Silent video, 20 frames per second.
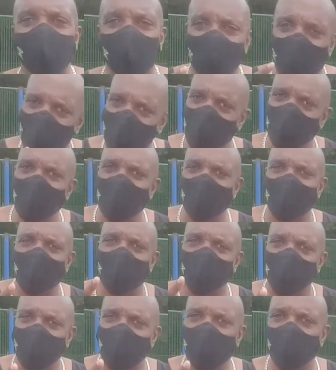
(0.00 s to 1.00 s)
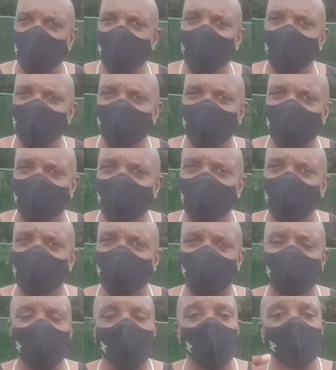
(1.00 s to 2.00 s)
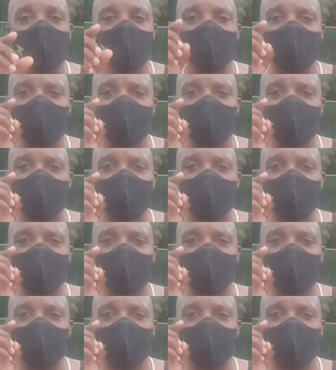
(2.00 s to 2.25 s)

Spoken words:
So don't make that be your excuse.